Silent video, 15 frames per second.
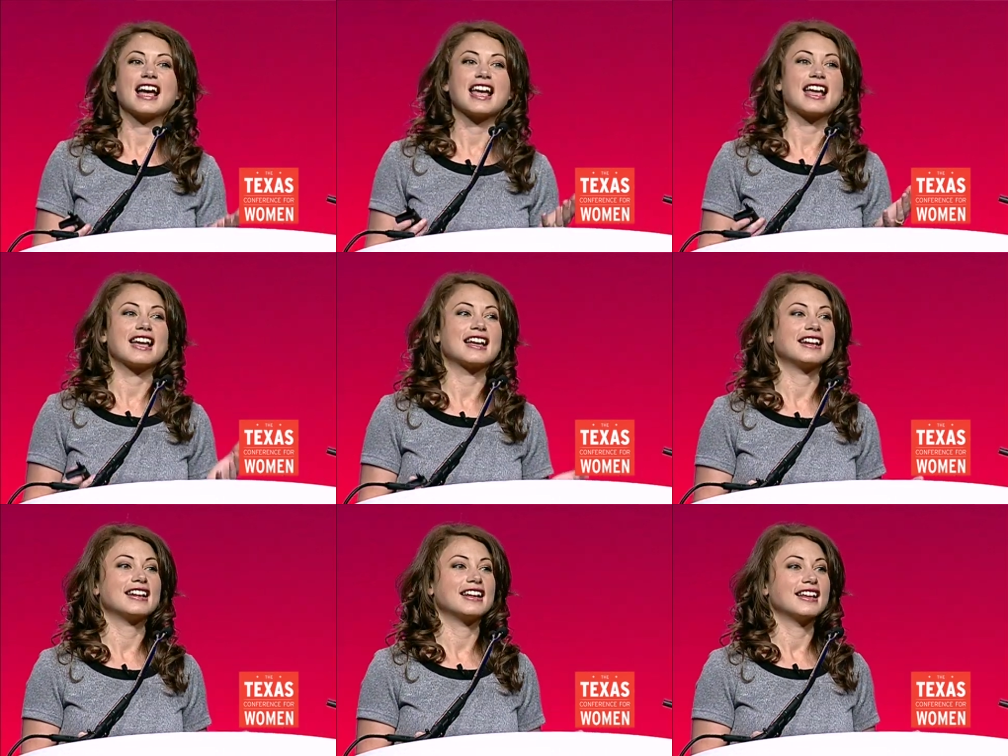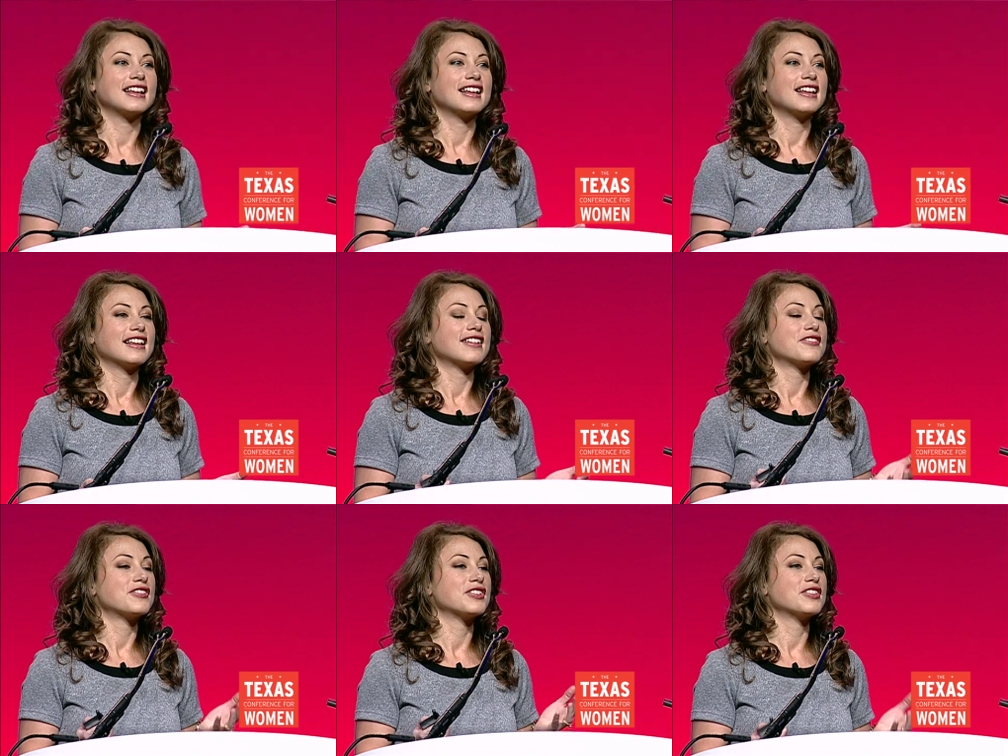And
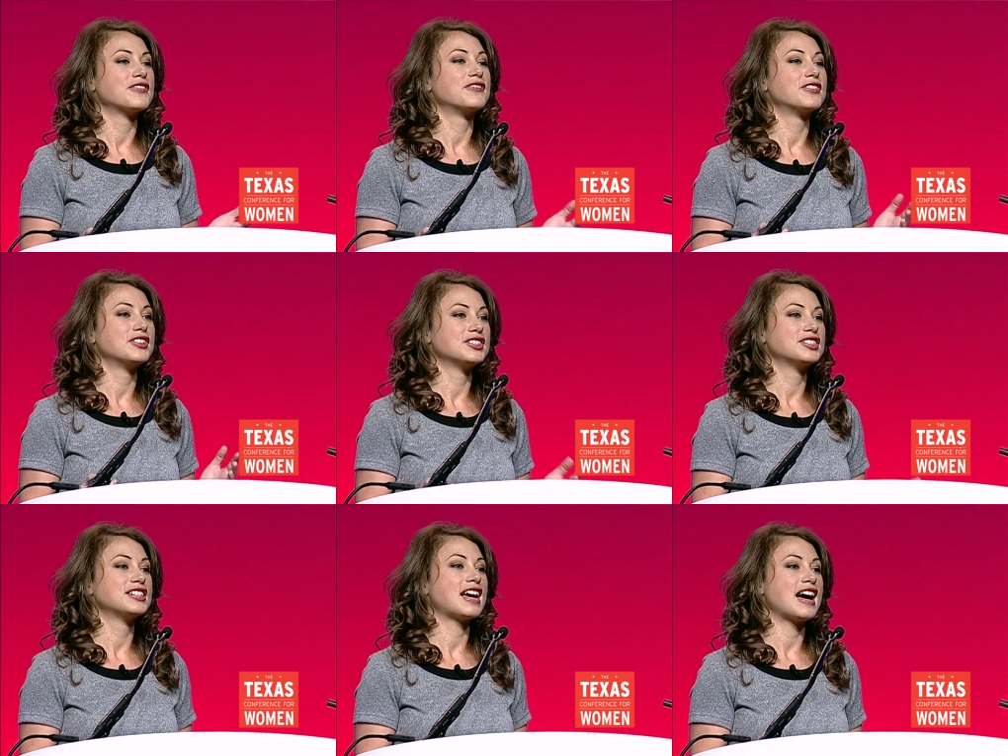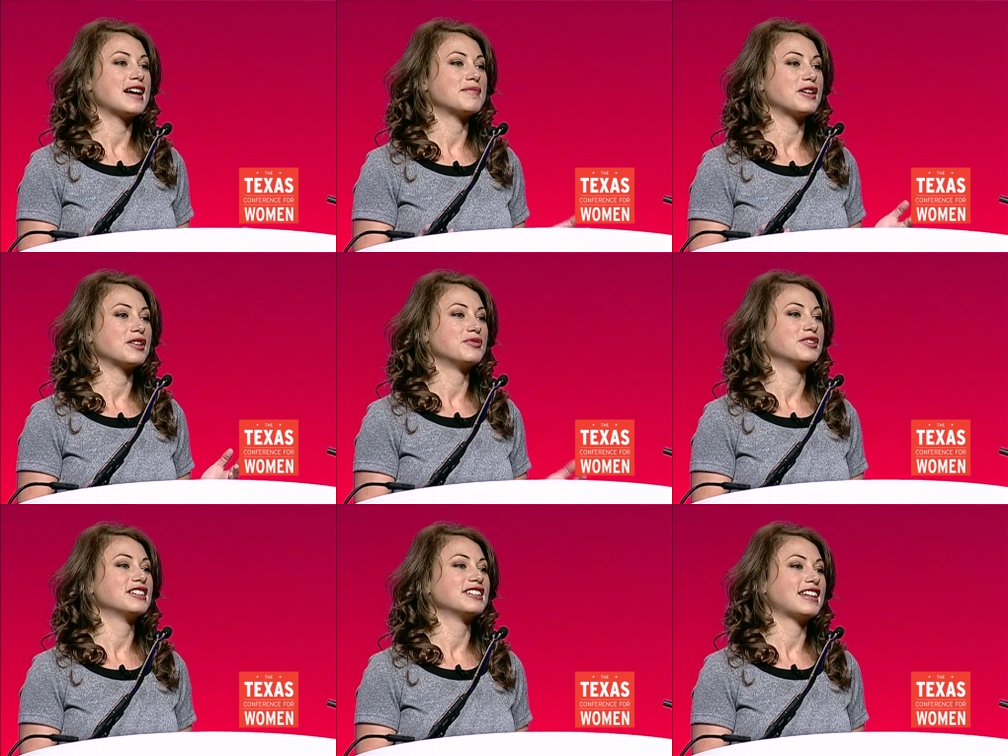for the first time, I
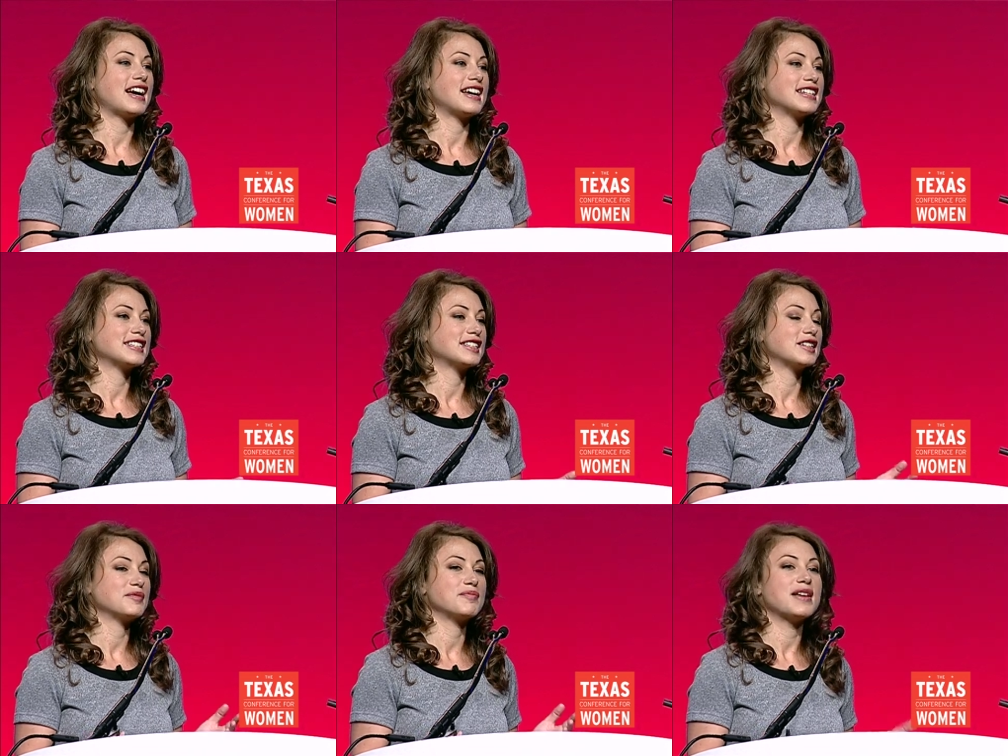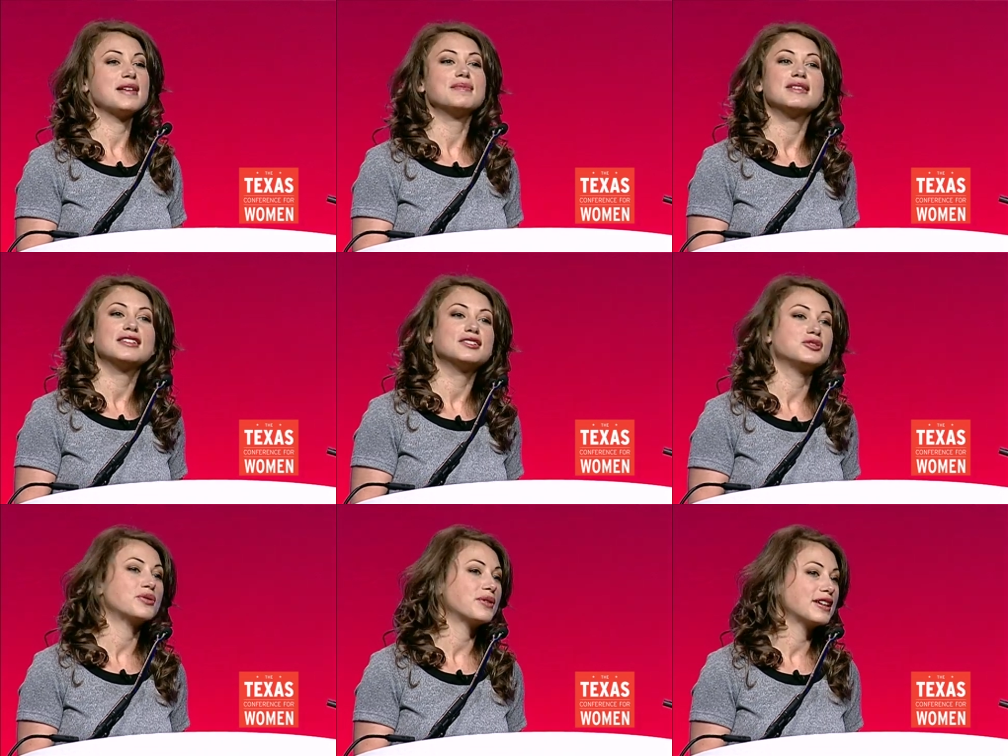realized that maybe
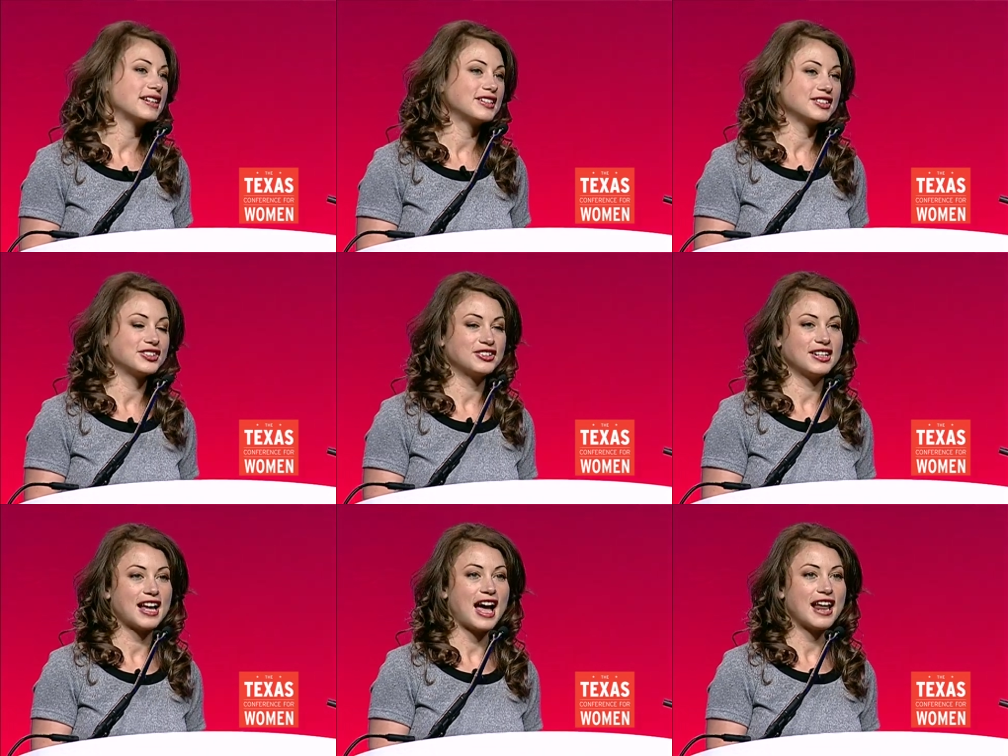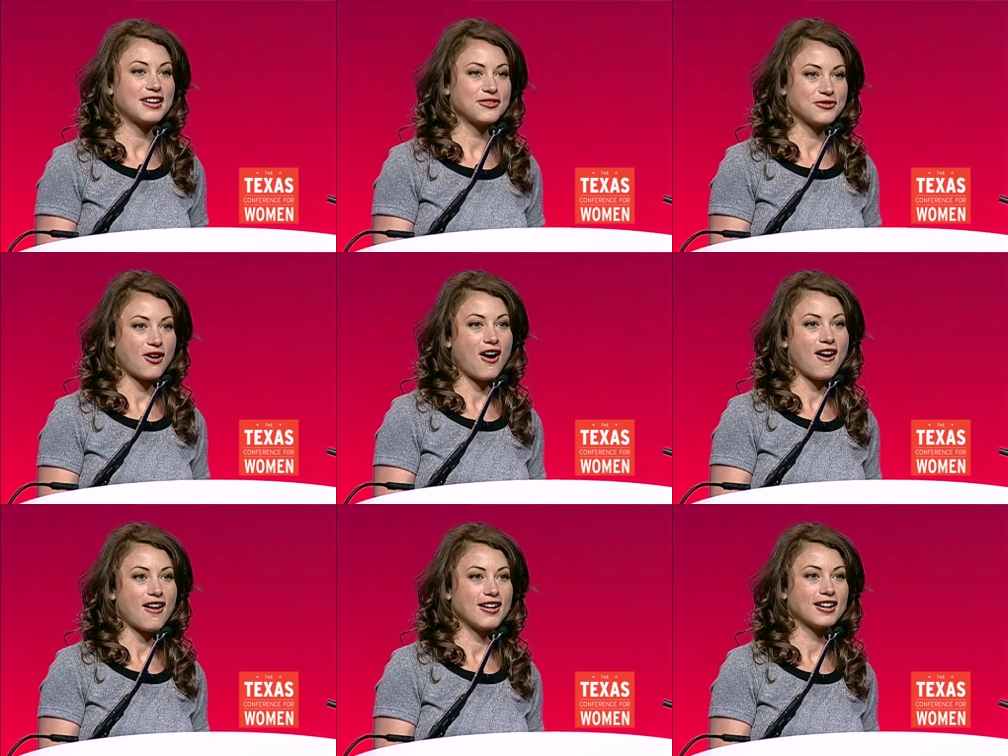the toy industry had it
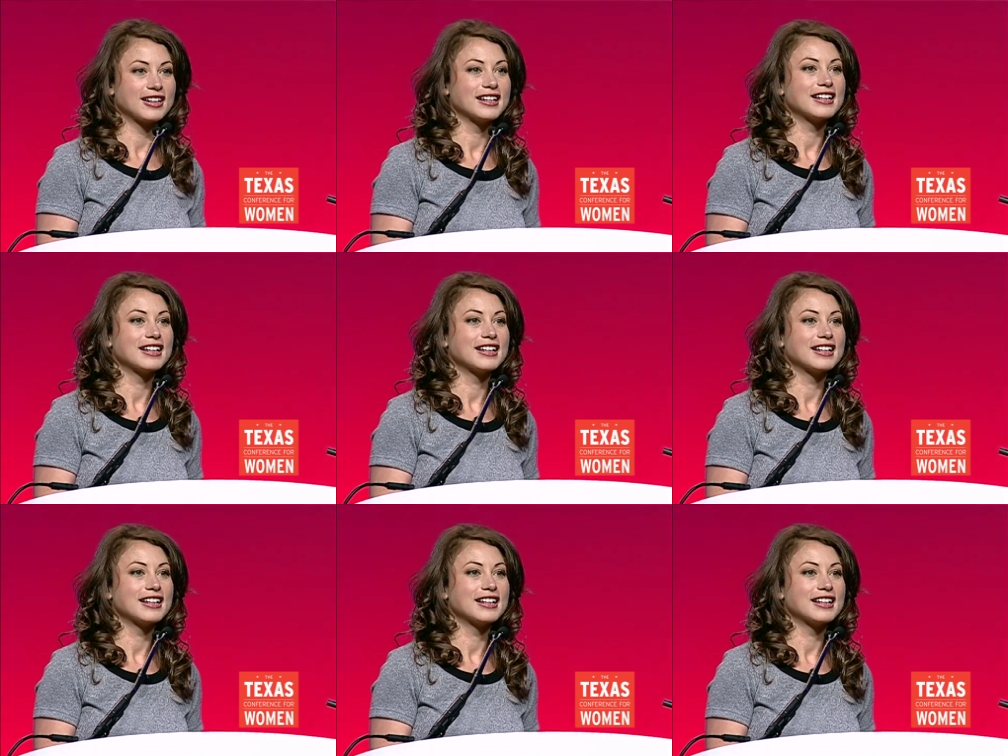wrong,